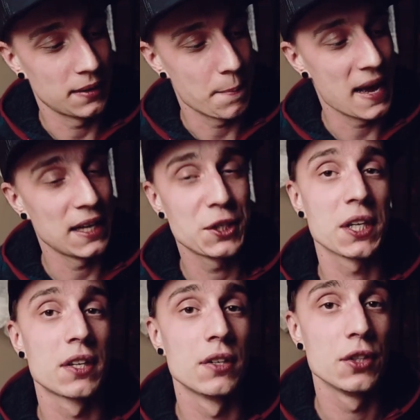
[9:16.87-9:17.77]
the
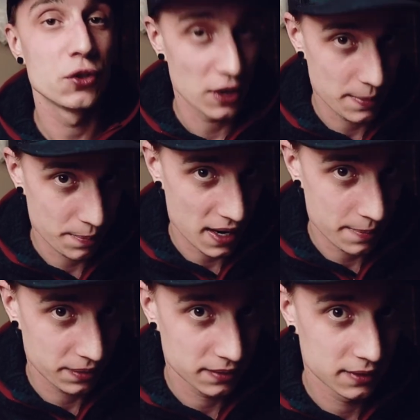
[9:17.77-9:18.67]
magic dream
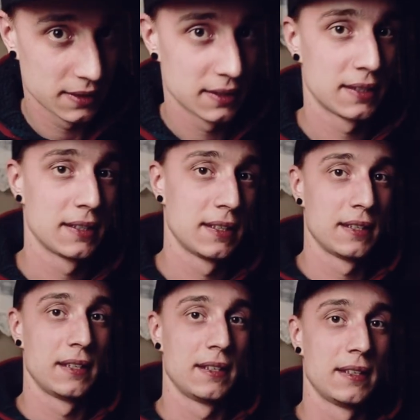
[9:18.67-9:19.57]
pipe. Thanks so much for
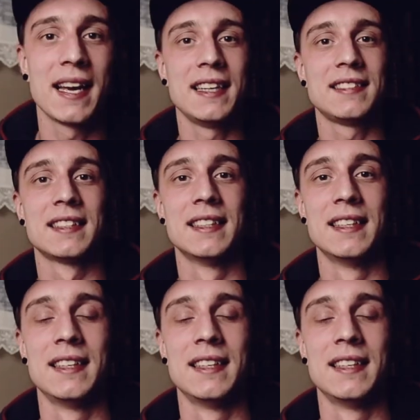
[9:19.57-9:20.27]
tuning in, guys.